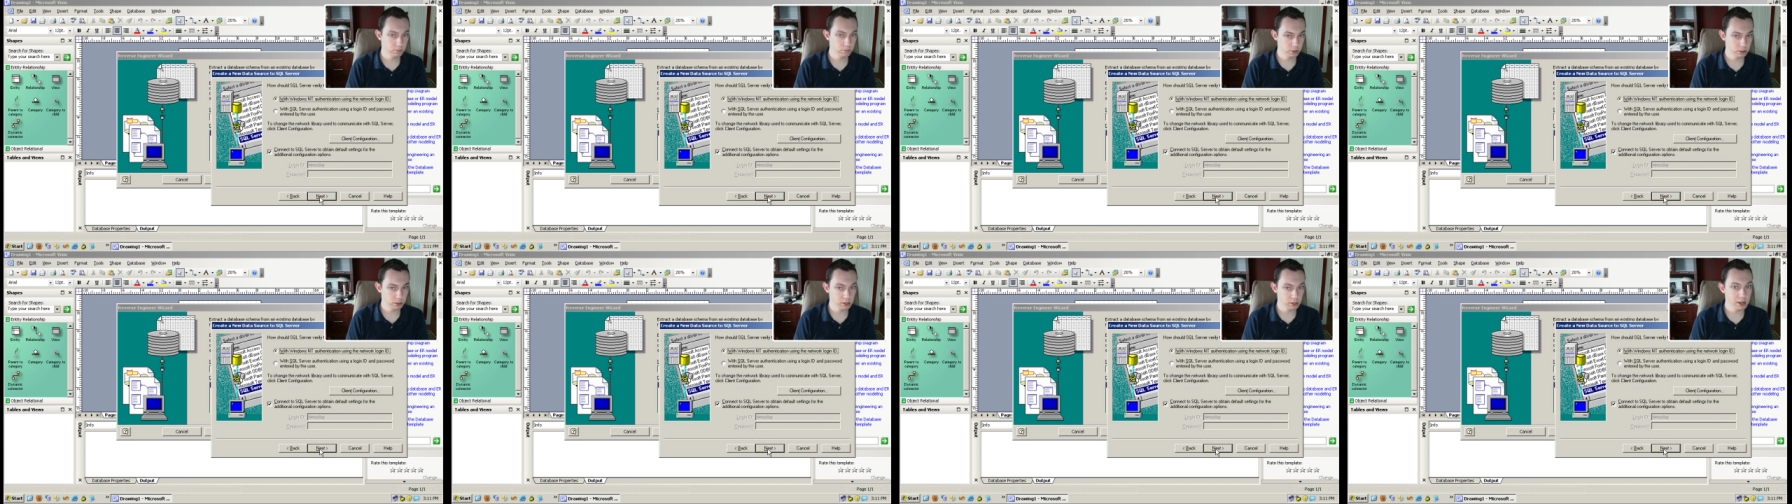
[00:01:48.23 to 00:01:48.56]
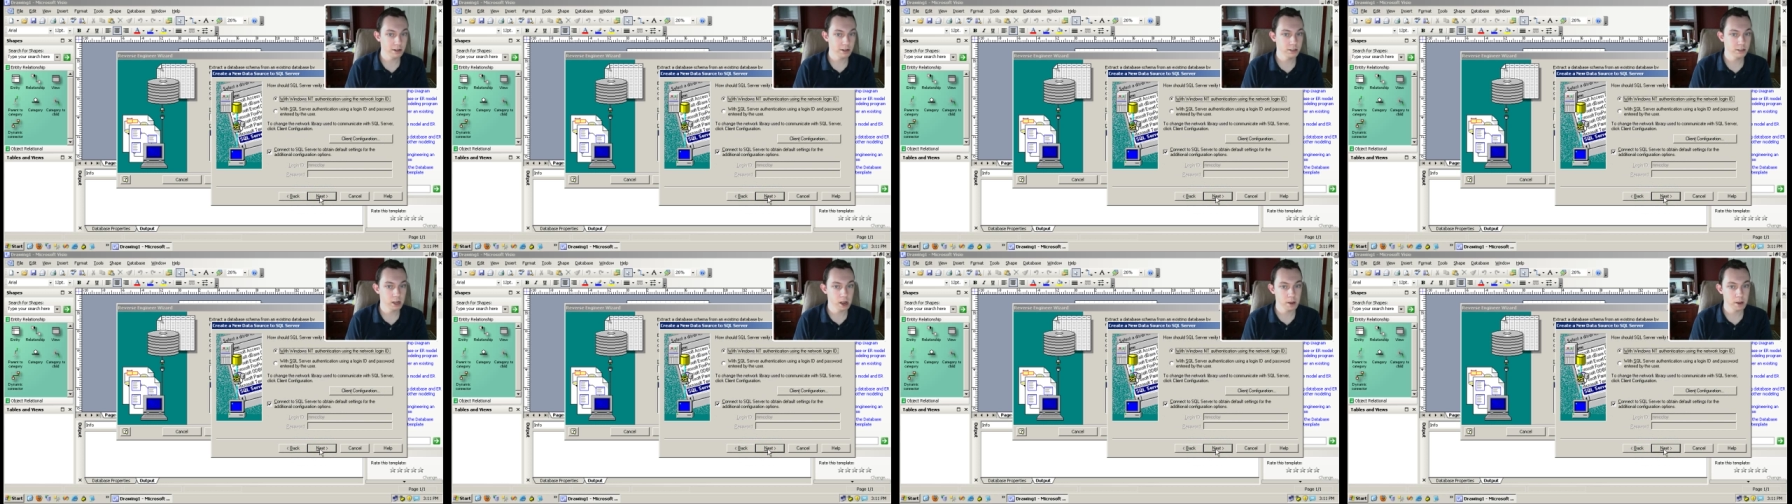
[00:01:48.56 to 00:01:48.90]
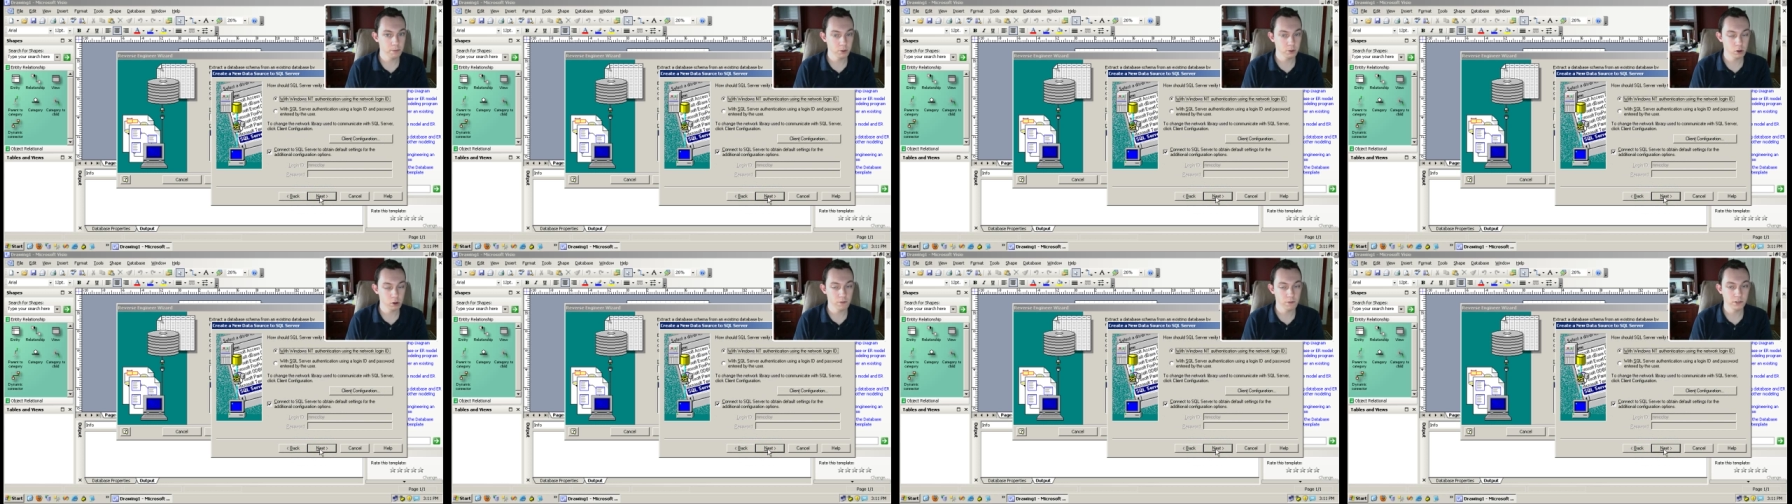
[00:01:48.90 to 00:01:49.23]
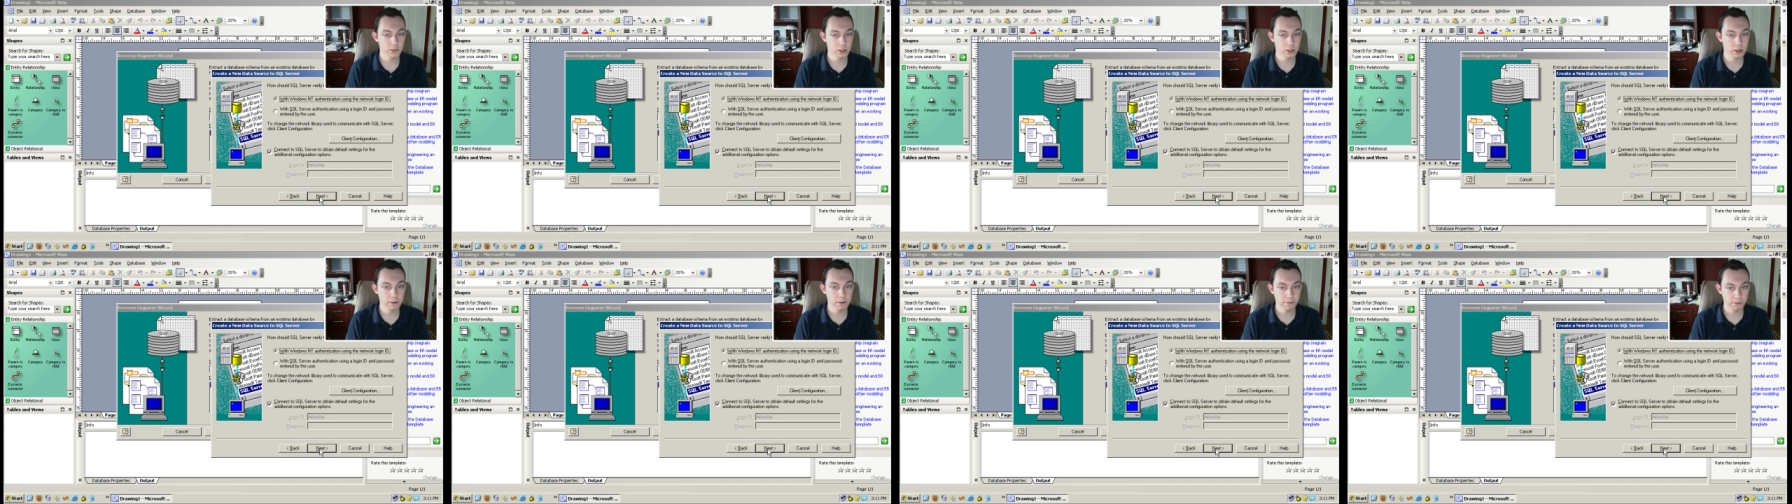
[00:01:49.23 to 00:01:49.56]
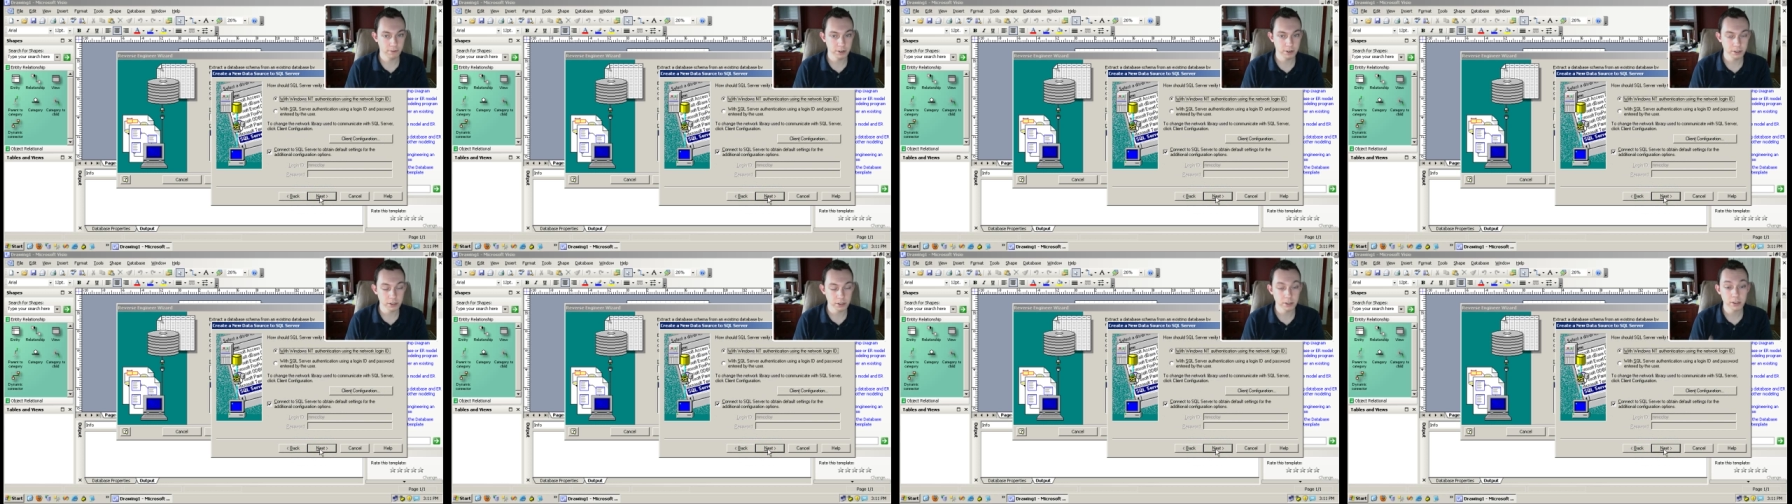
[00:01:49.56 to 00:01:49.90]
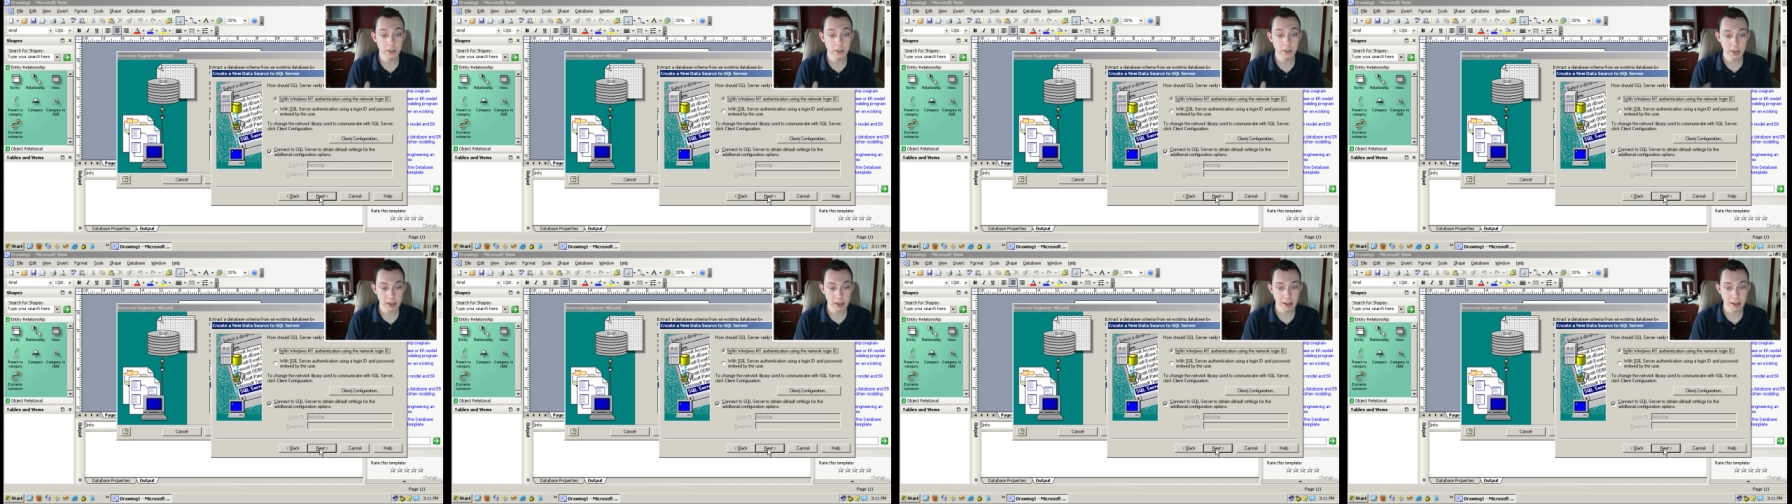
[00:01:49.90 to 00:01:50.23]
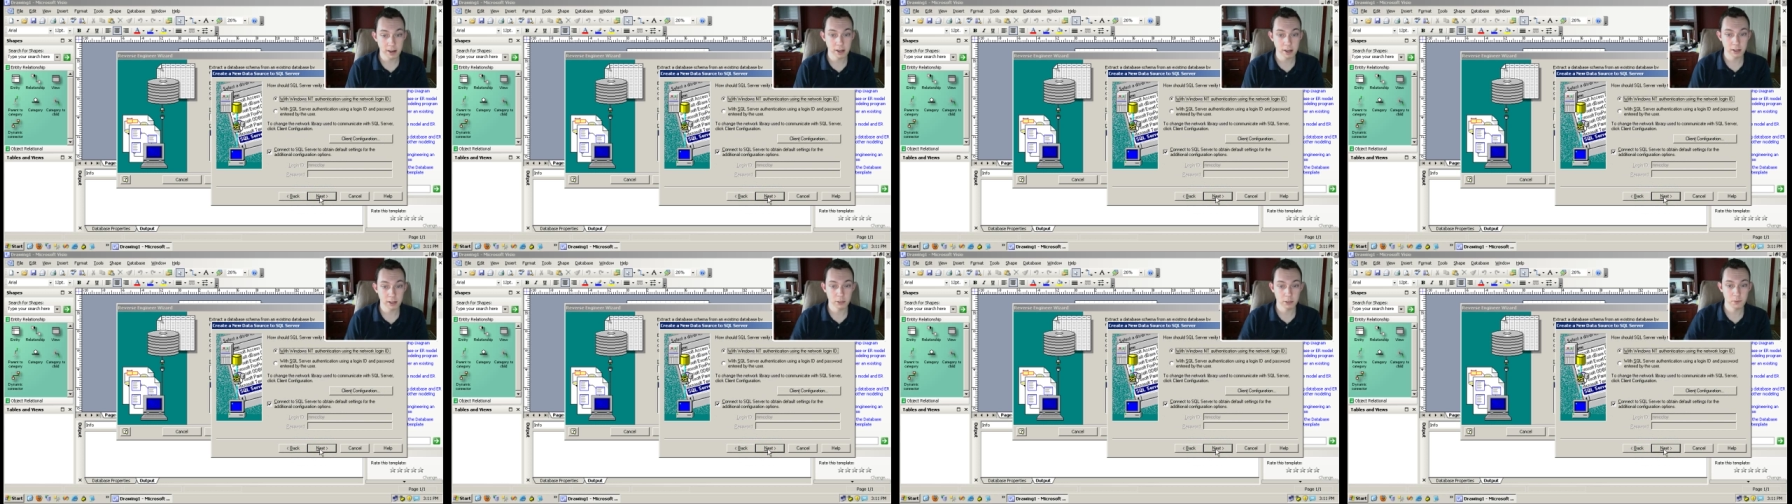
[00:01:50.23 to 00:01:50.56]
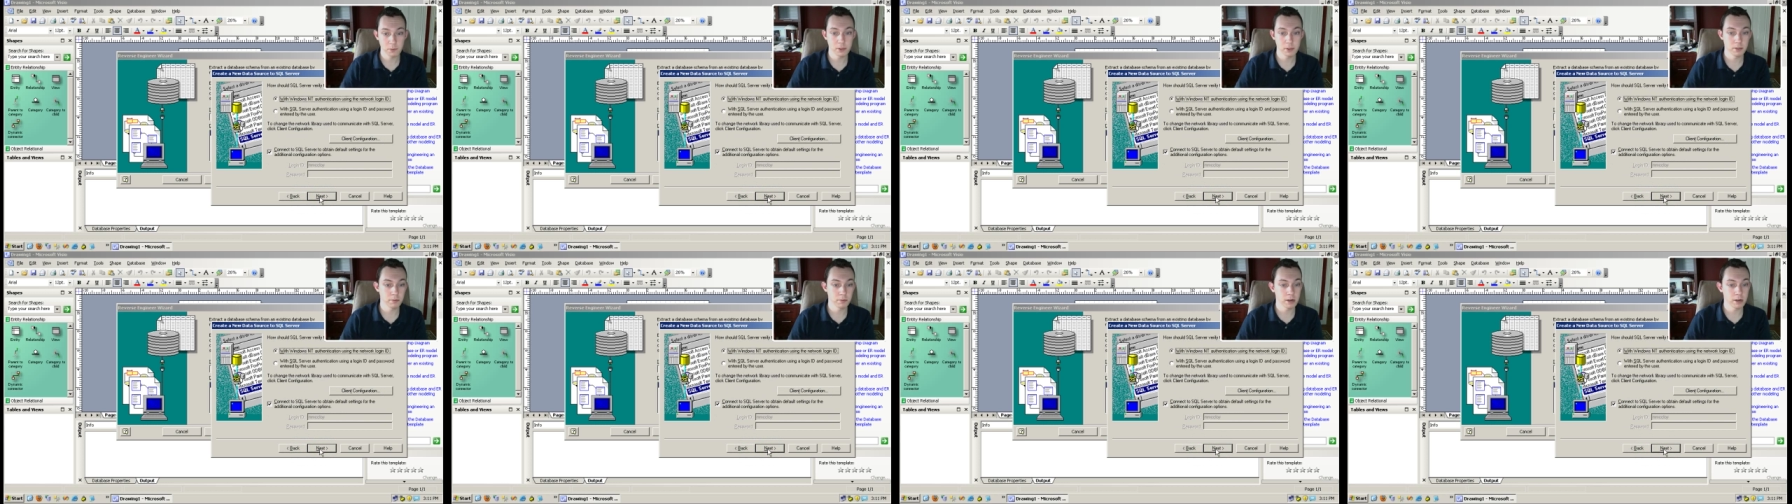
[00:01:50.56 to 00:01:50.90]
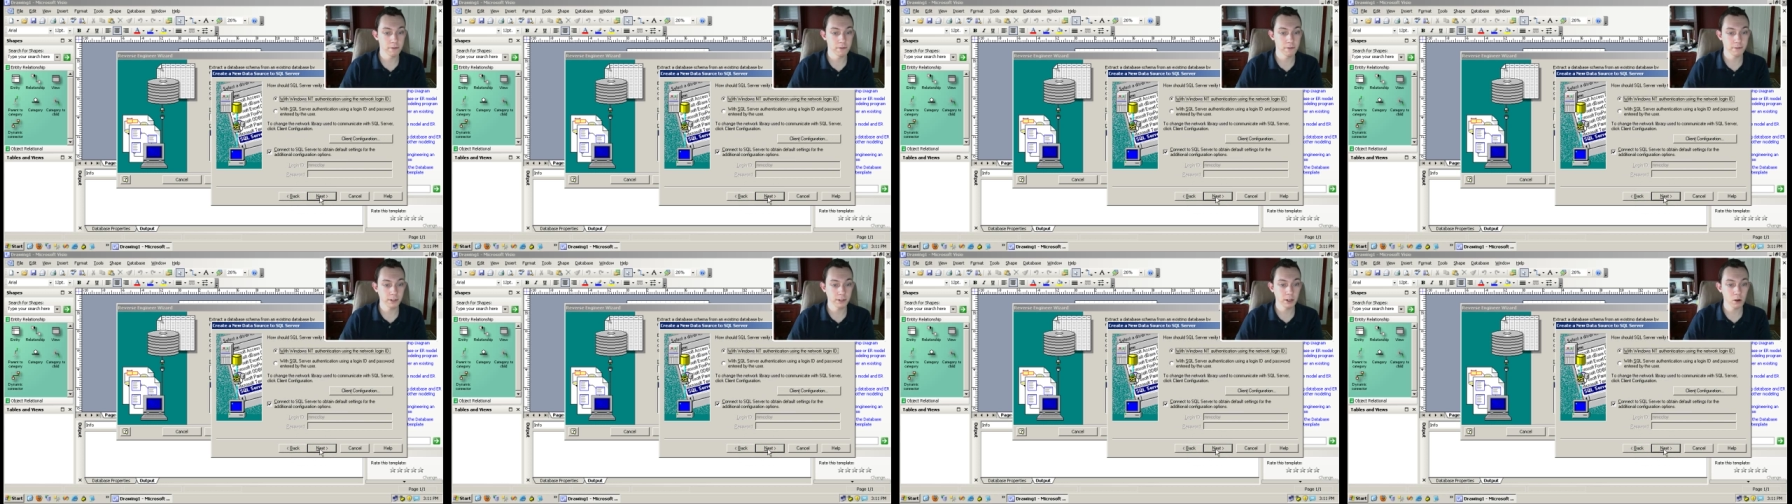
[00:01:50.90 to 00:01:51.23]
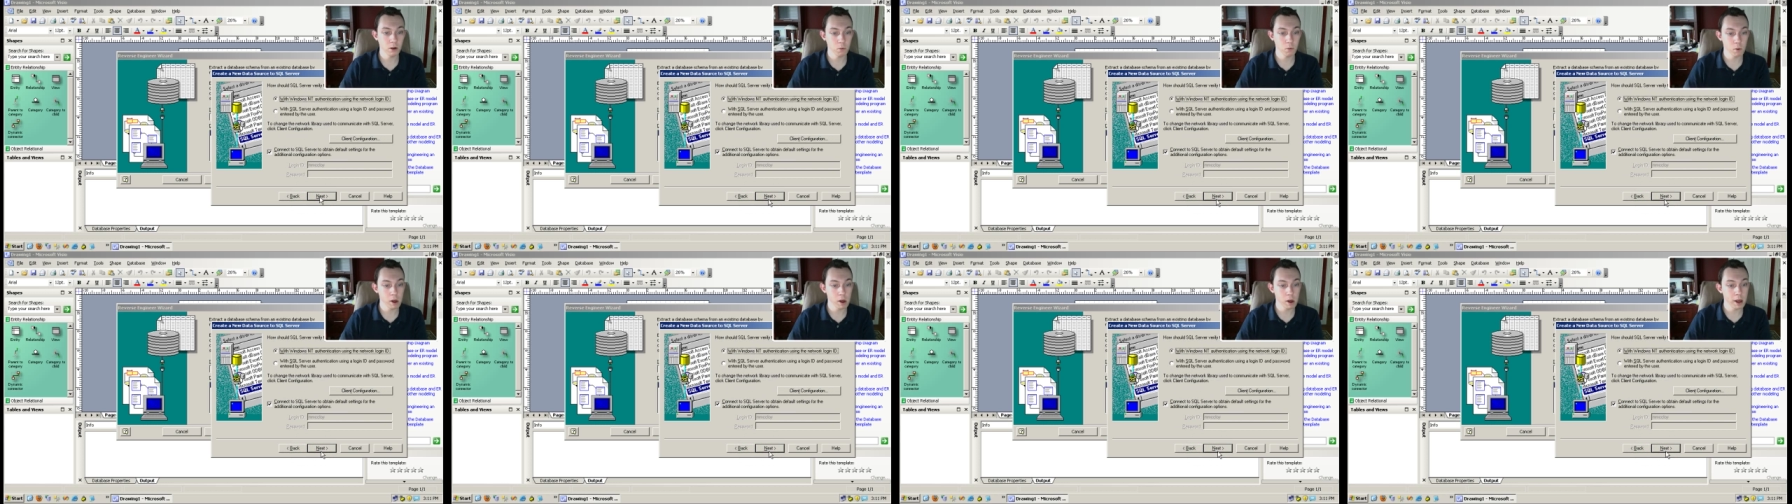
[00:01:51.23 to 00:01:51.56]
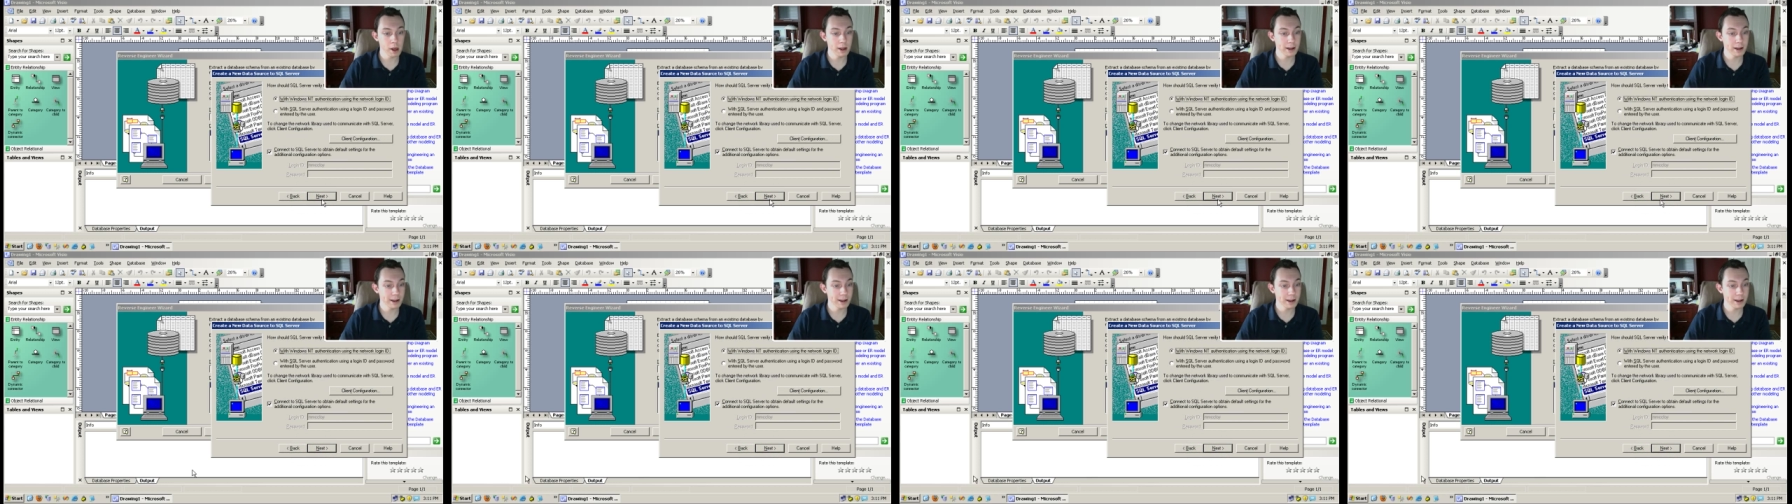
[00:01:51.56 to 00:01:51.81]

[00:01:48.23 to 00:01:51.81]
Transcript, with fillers: a lot of times all of a sudden it freezes and I had spent some time to figure out why.